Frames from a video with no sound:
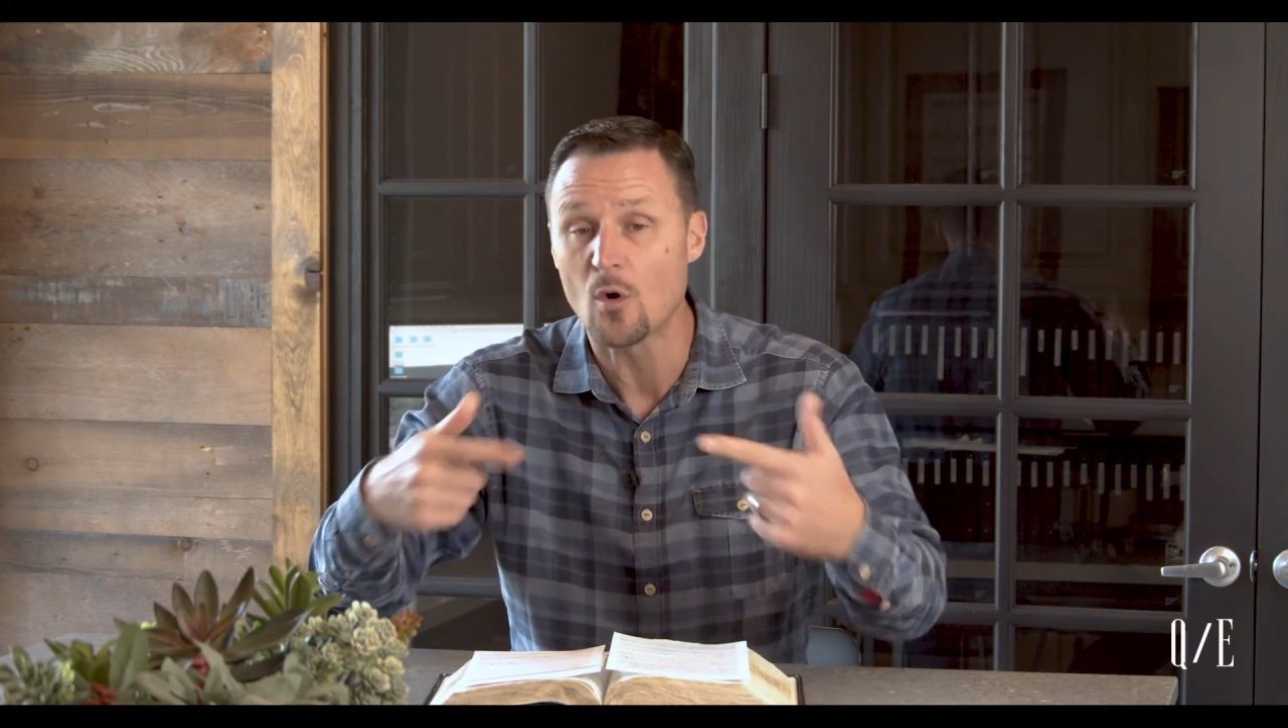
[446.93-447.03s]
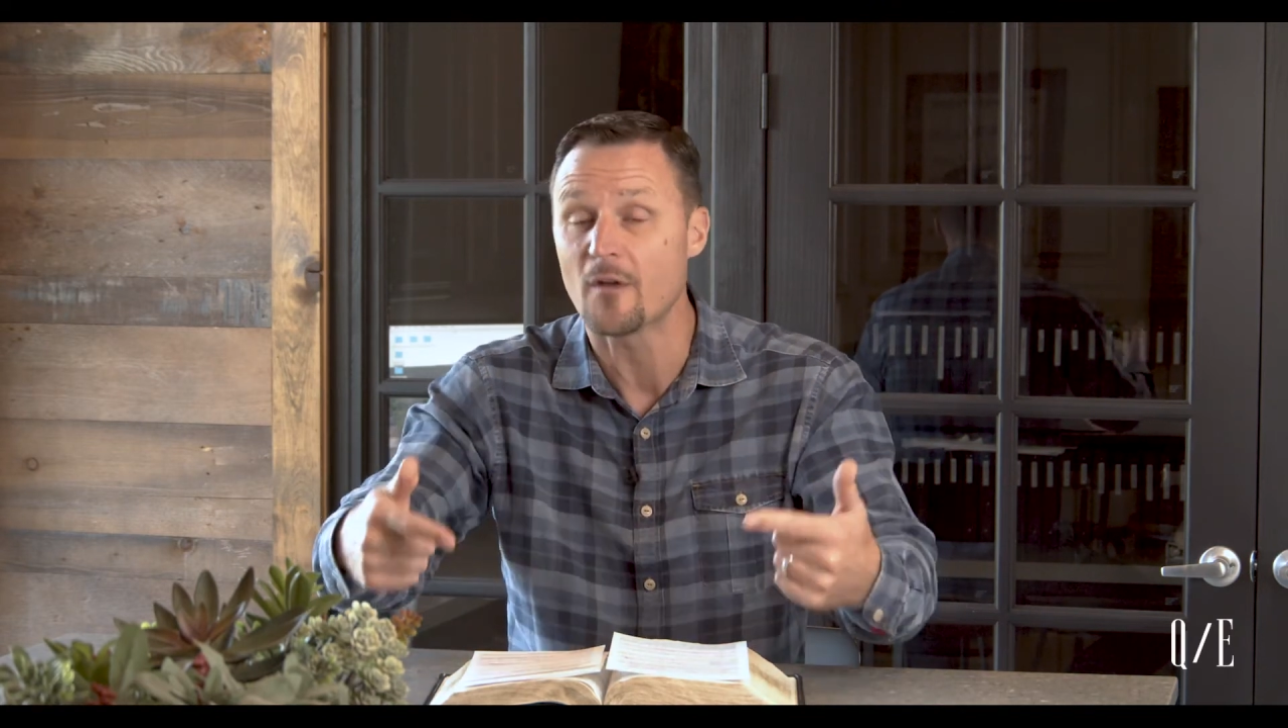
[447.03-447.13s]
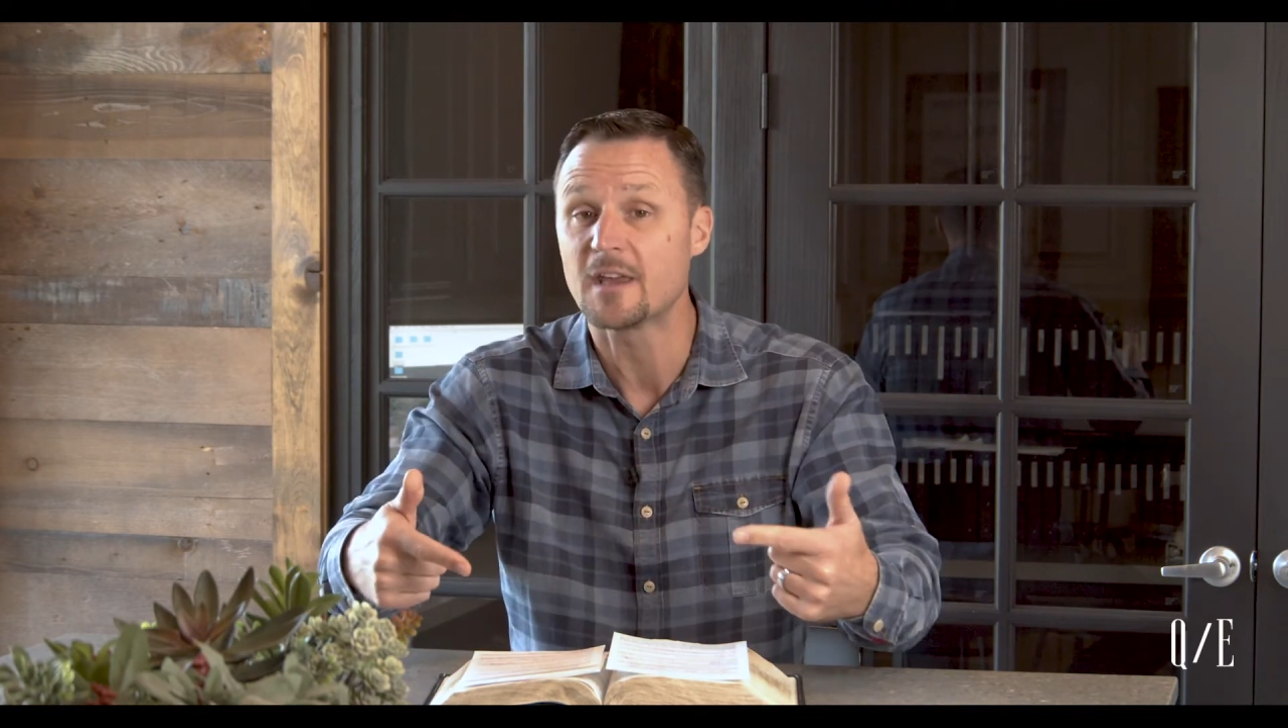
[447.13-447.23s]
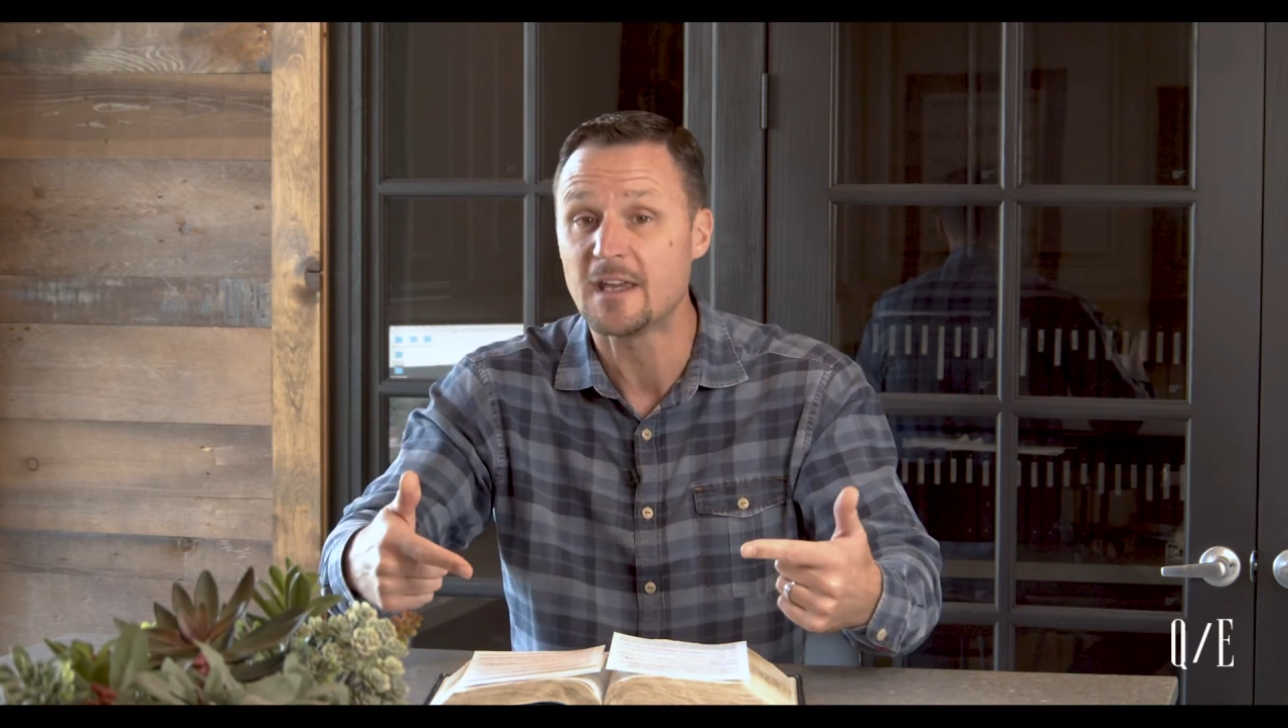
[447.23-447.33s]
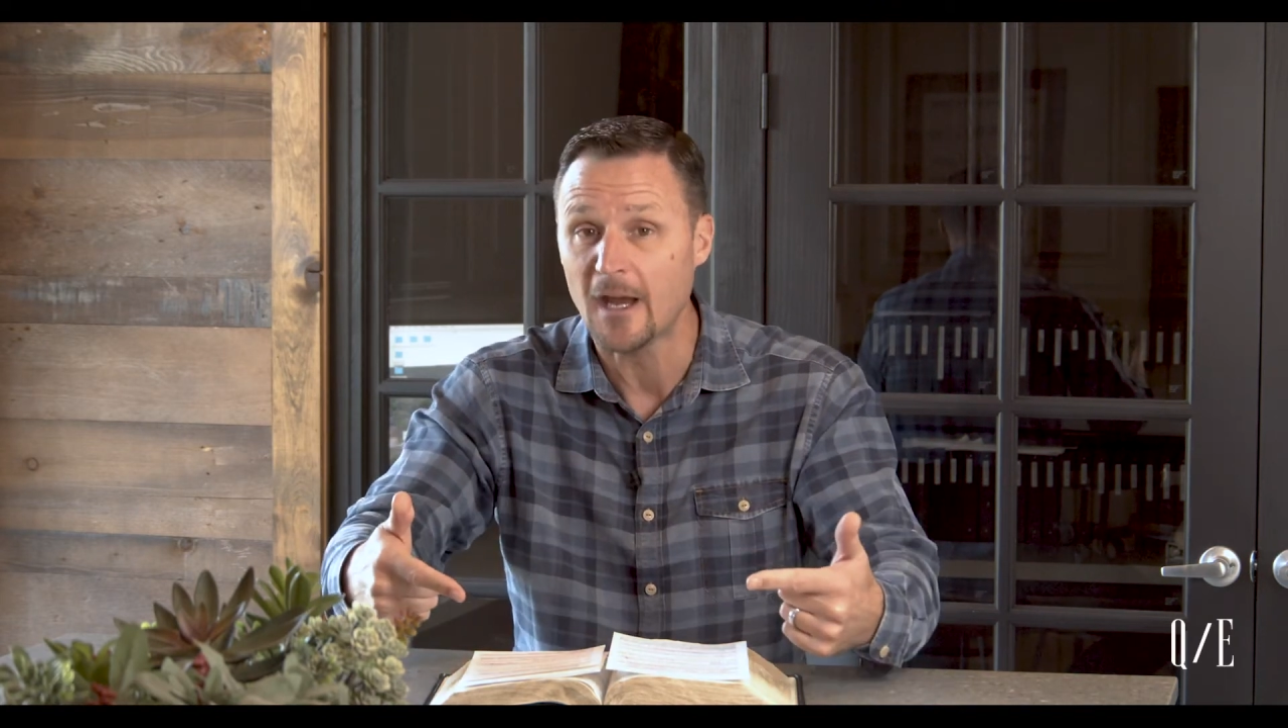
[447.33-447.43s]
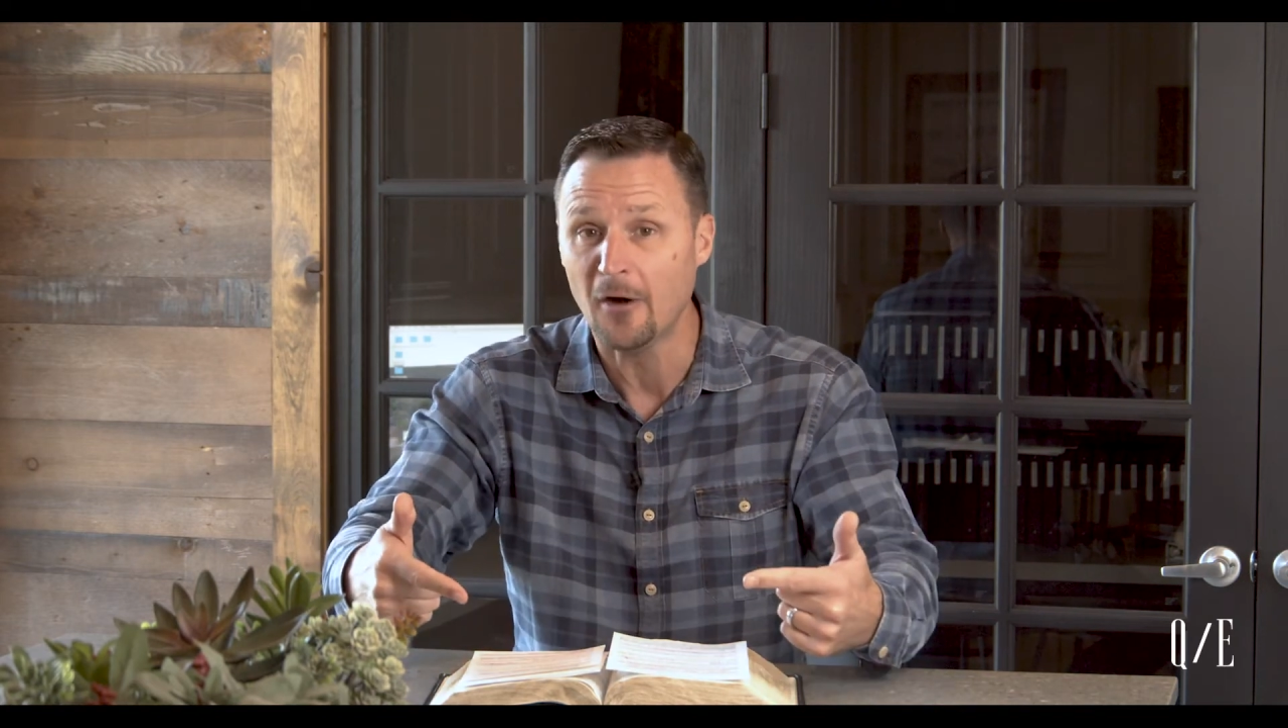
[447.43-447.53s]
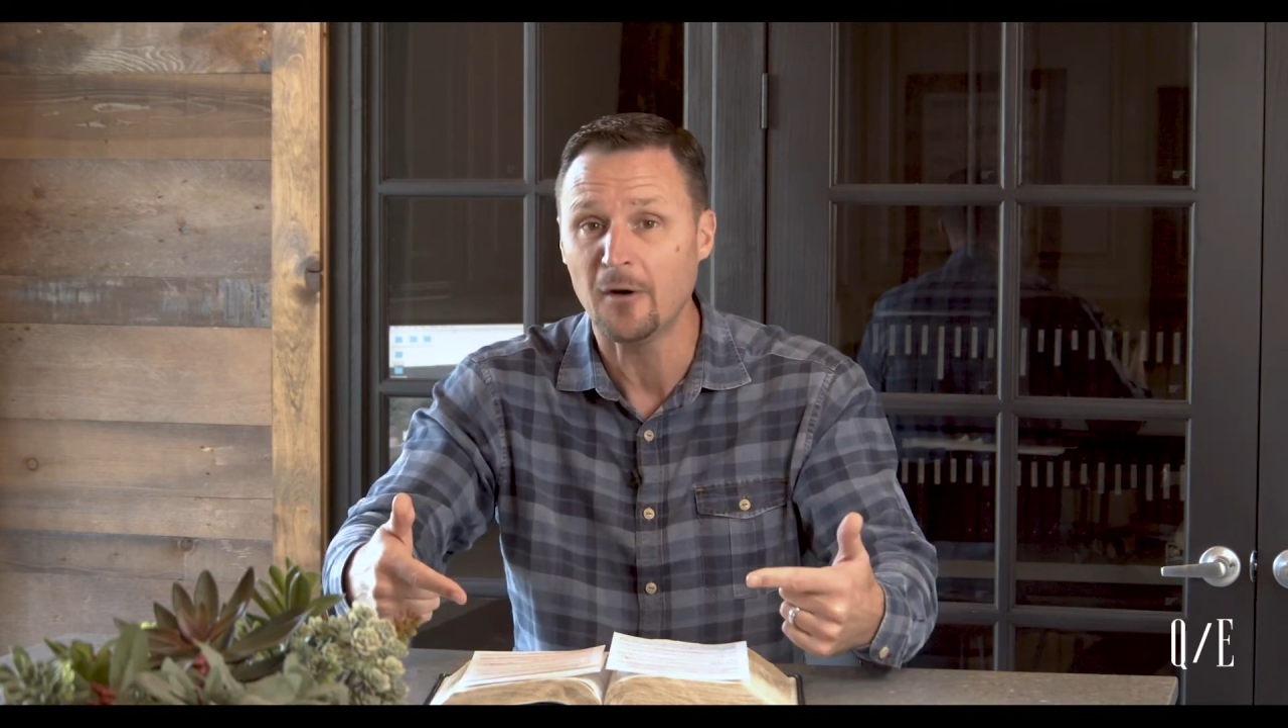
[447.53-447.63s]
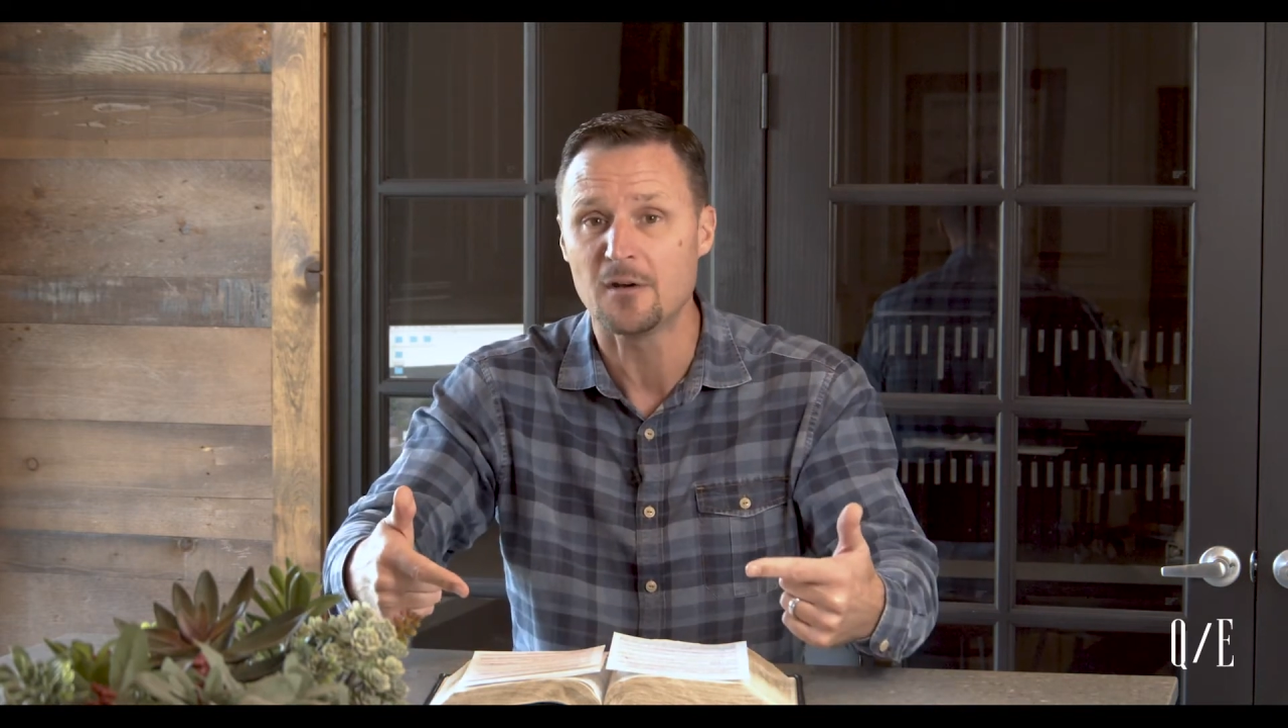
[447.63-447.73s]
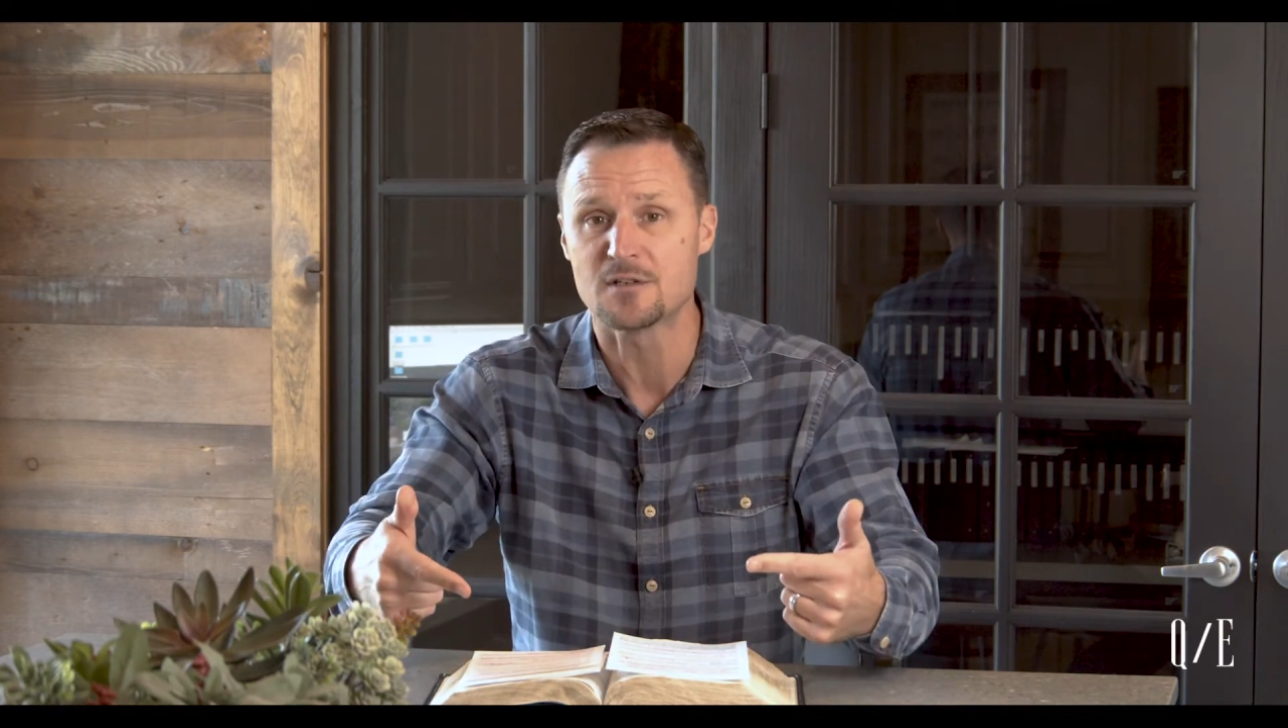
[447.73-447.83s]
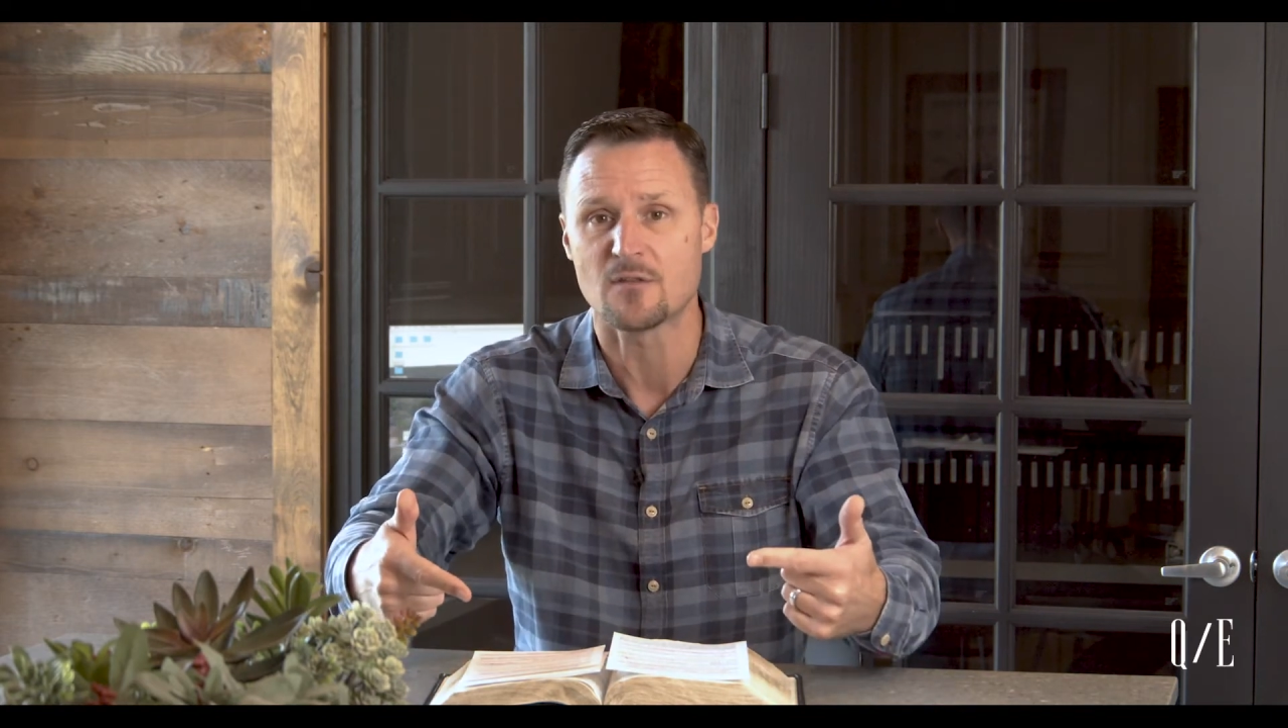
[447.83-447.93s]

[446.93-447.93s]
are the carriers